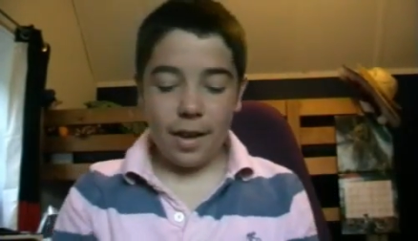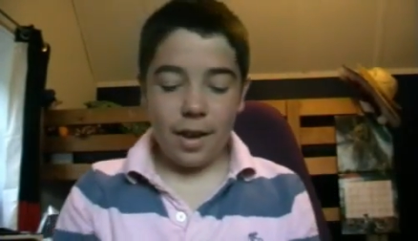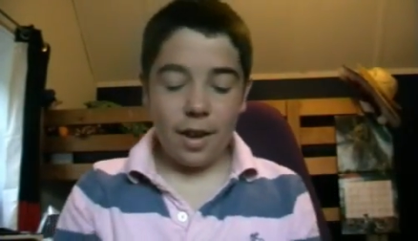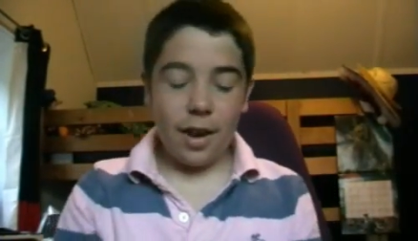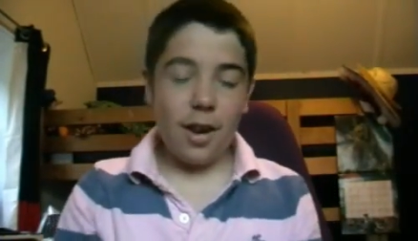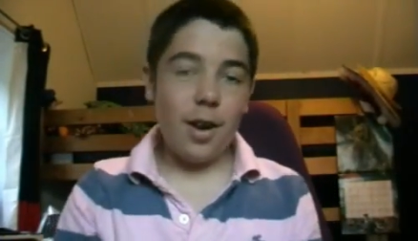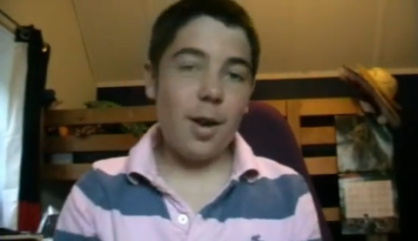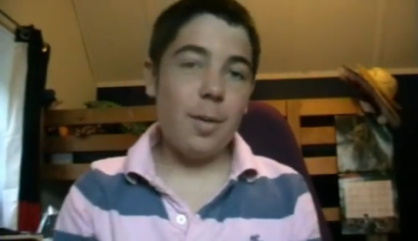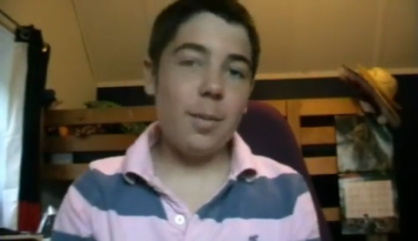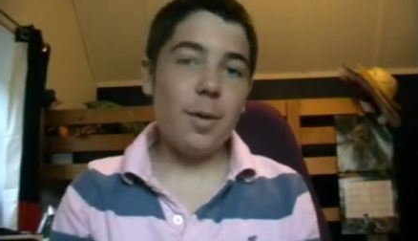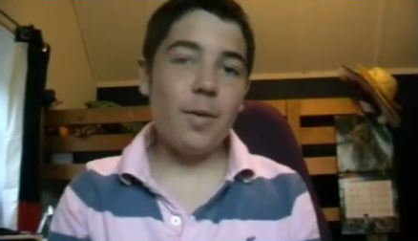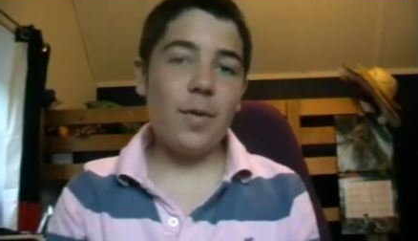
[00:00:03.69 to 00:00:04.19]

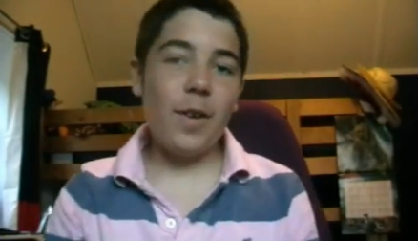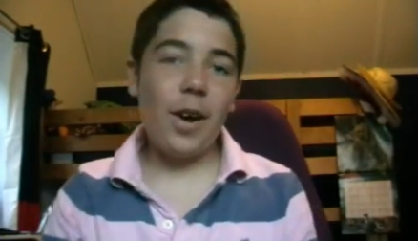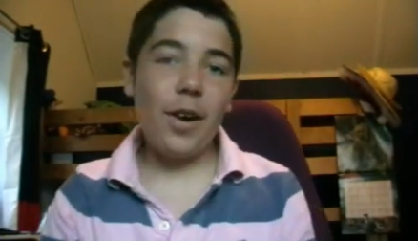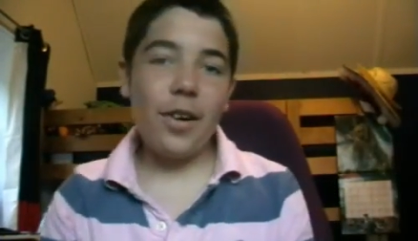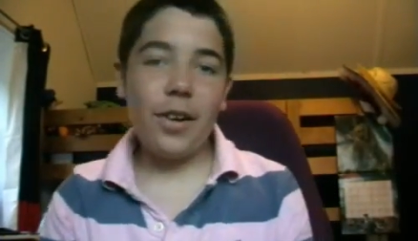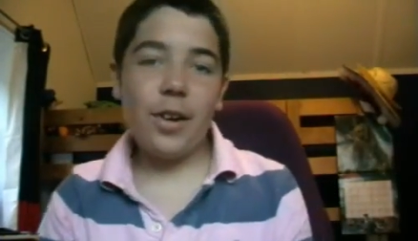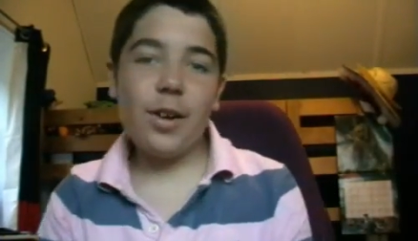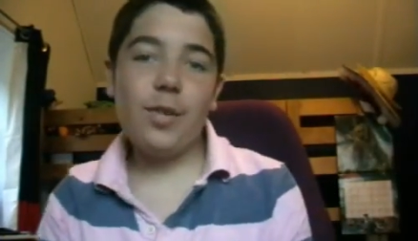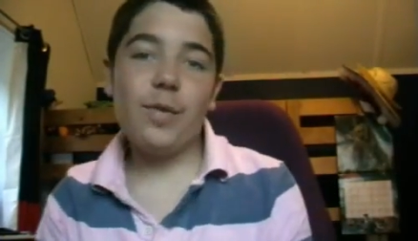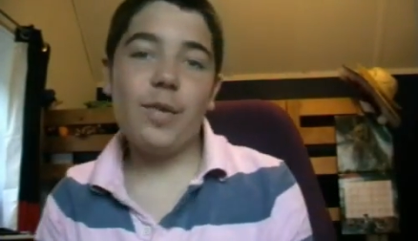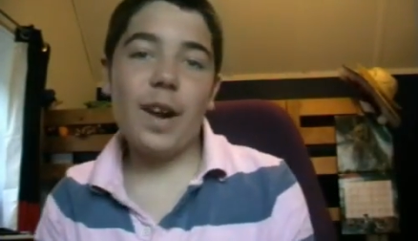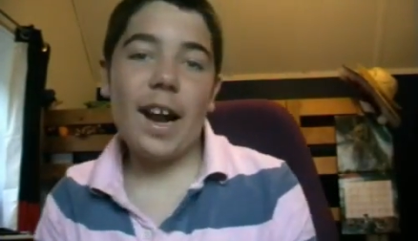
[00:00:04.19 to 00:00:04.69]
I'm a
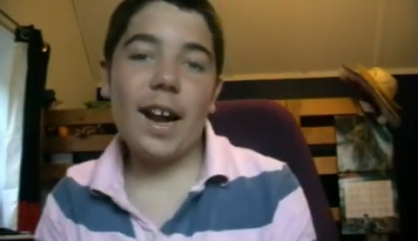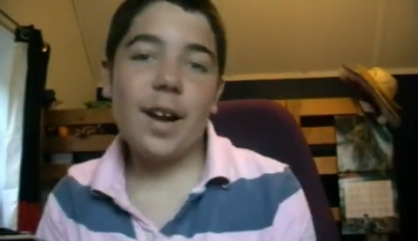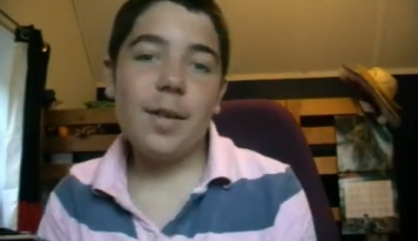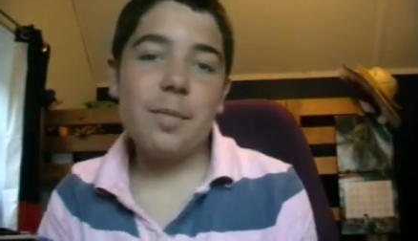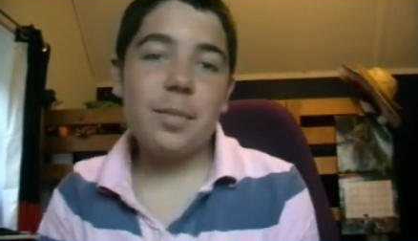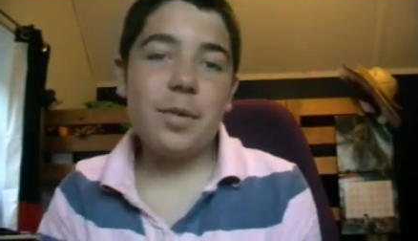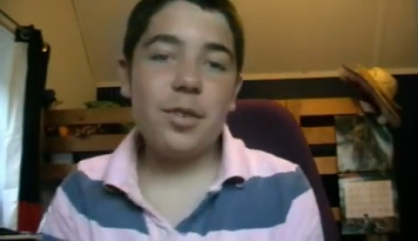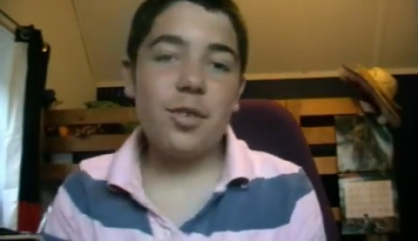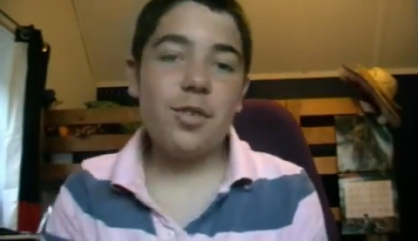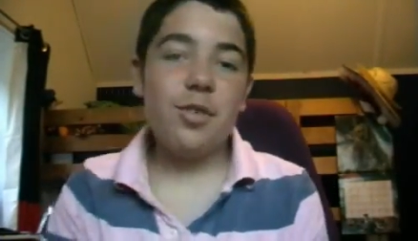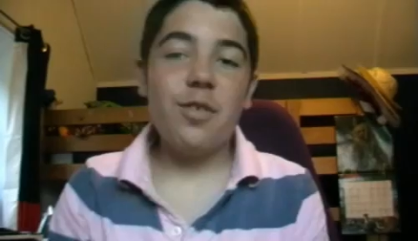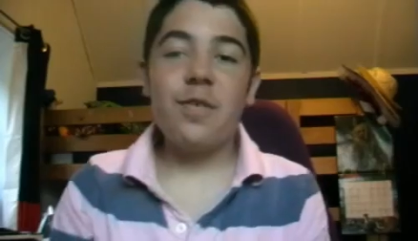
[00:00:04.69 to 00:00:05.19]
very random
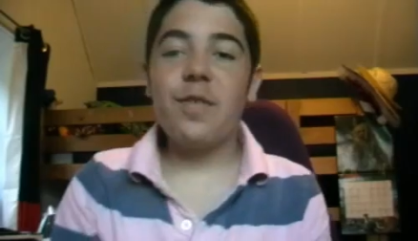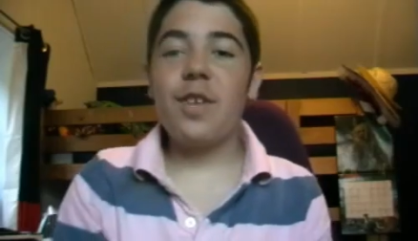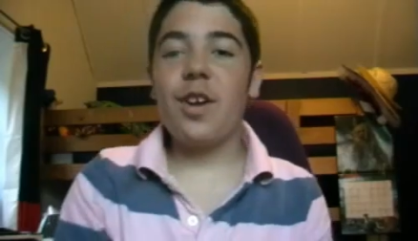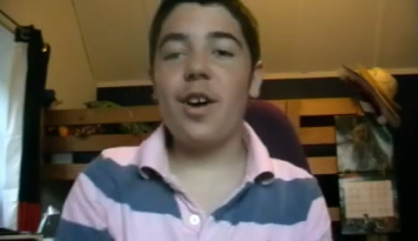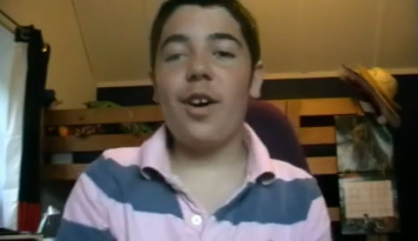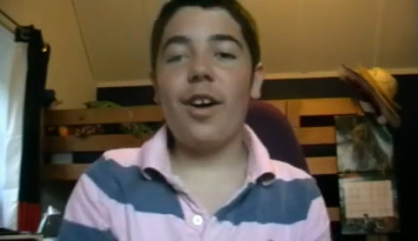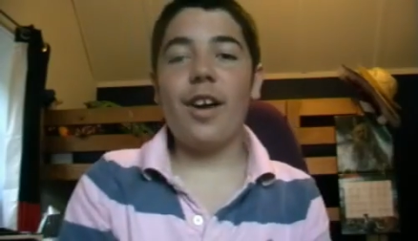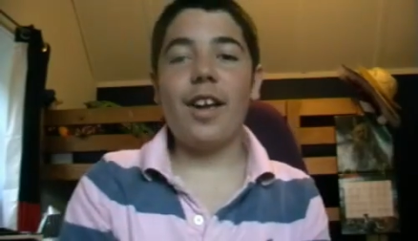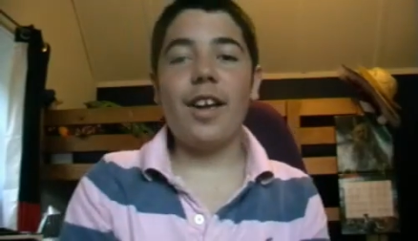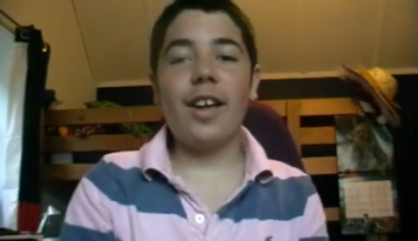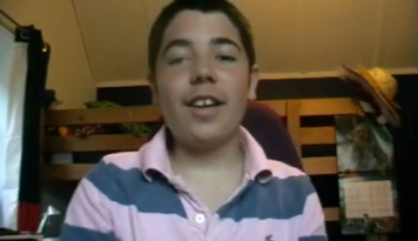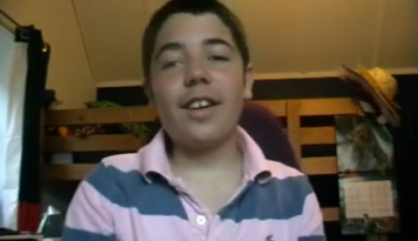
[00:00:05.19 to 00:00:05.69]
sort of
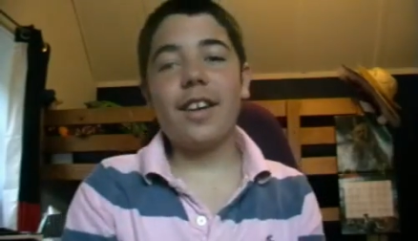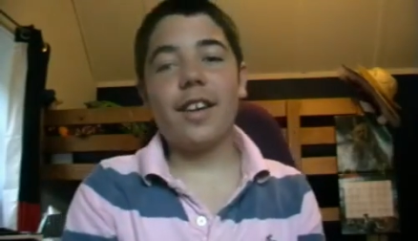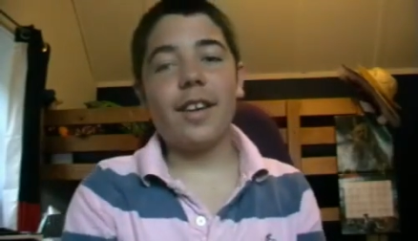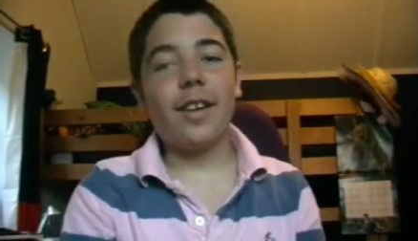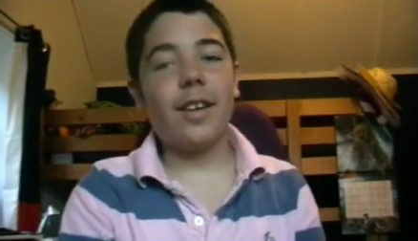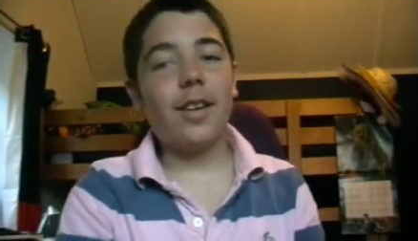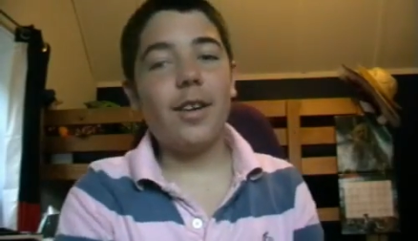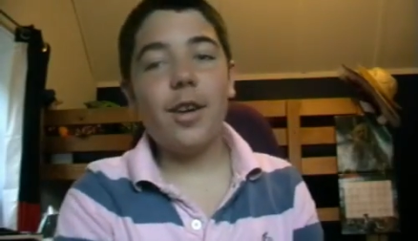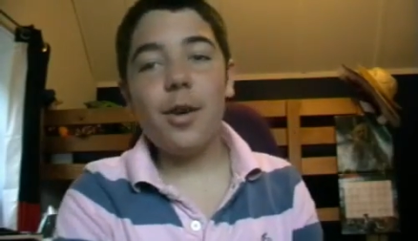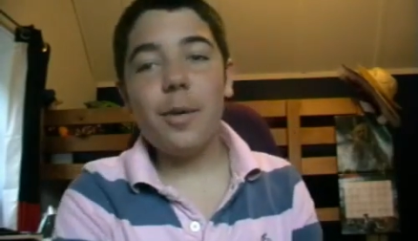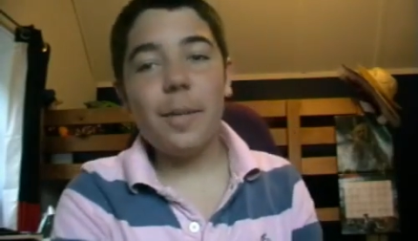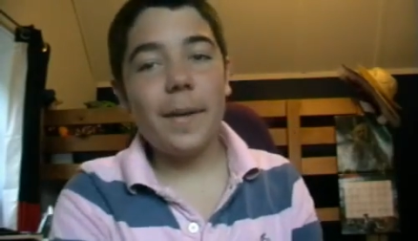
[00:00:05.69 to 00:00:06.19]
guy and
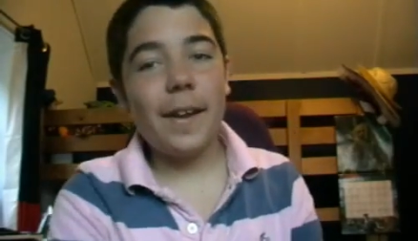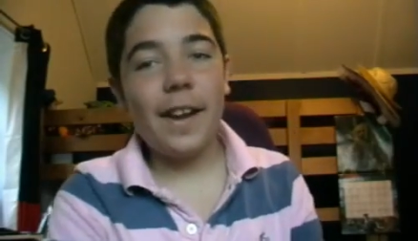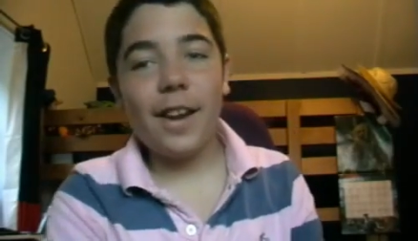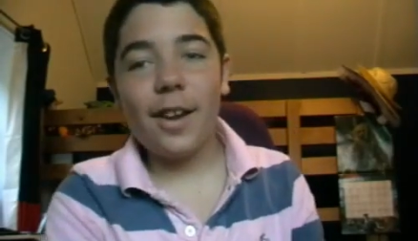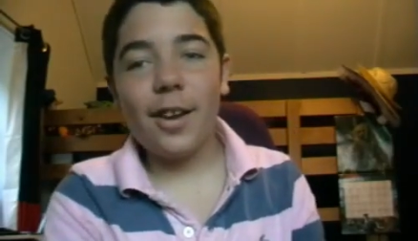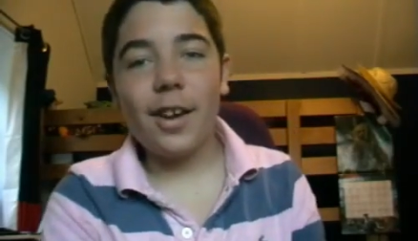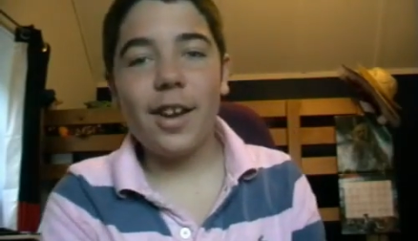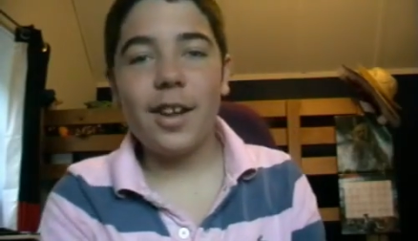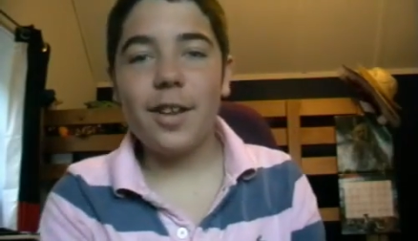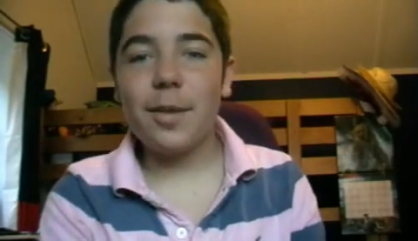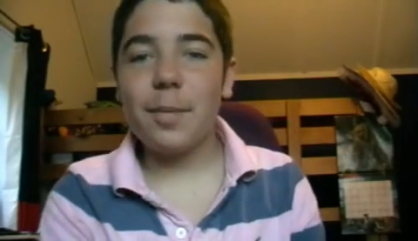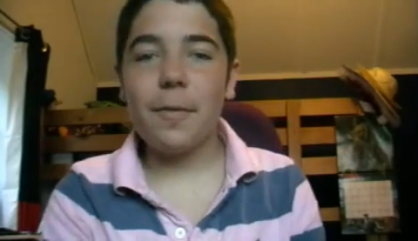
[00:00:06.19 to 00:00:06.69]
nobody
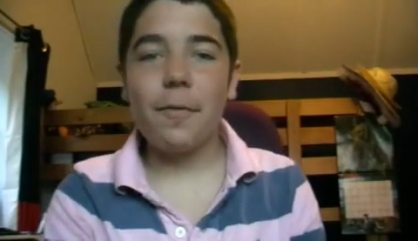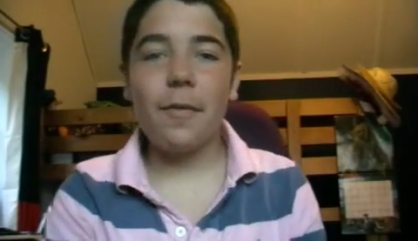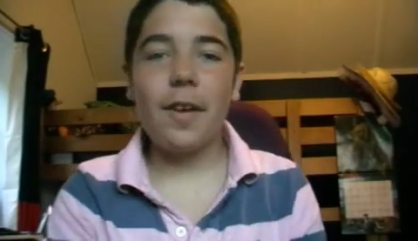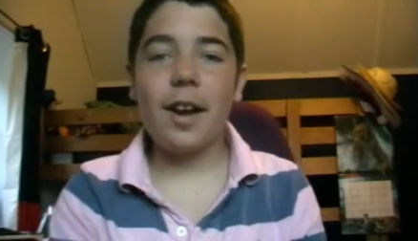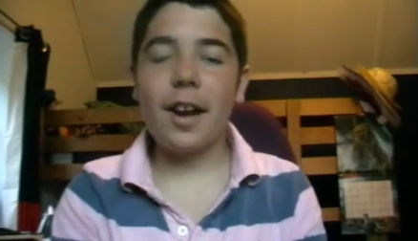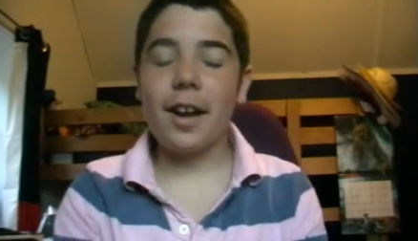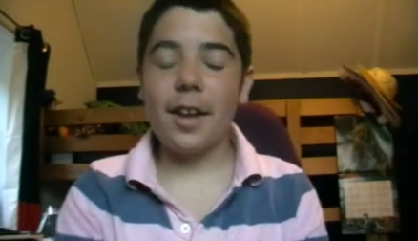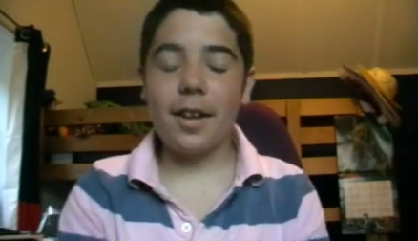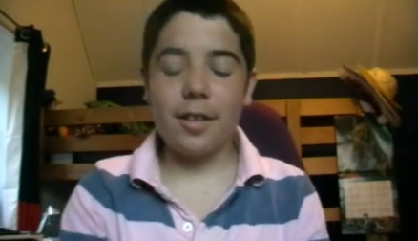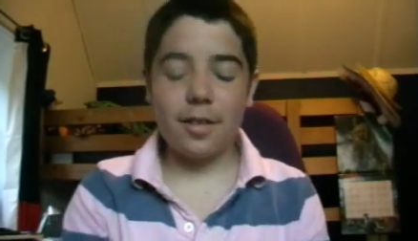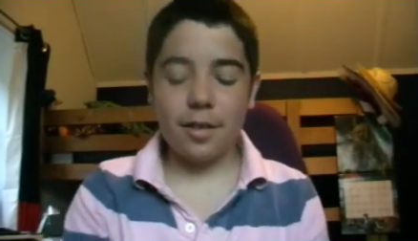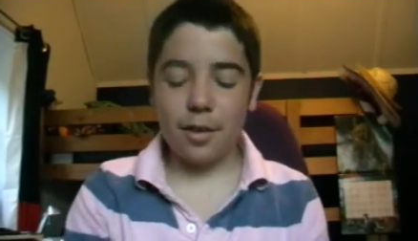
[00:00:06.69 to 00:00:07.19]
likes me
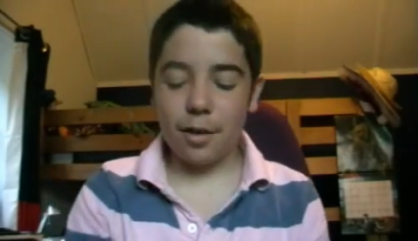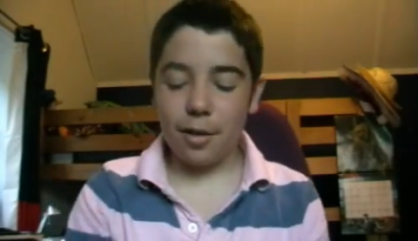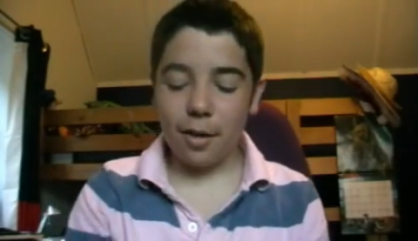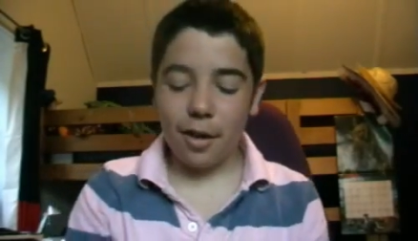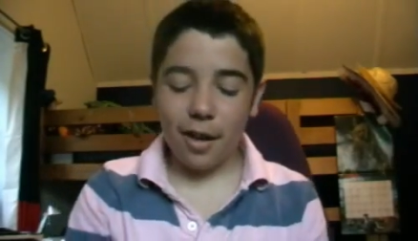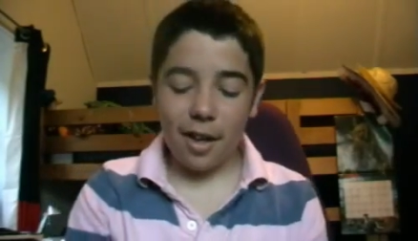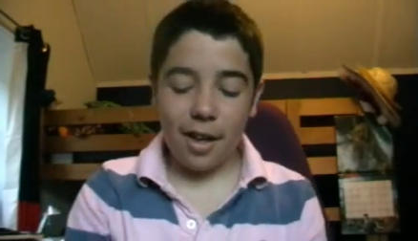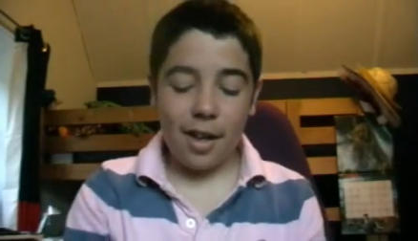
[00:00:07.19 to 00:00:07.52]
really, so